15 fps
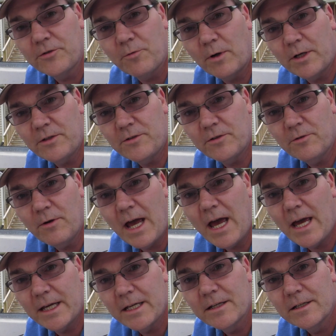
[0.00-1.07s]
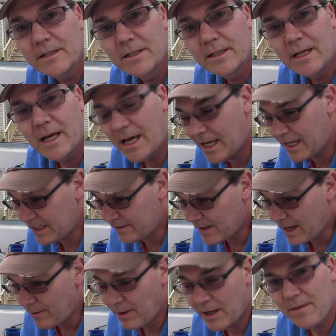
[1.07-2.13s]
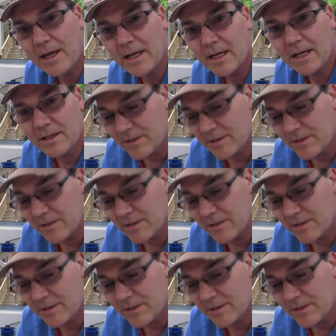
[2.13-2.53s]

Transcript: 22A, and that way they can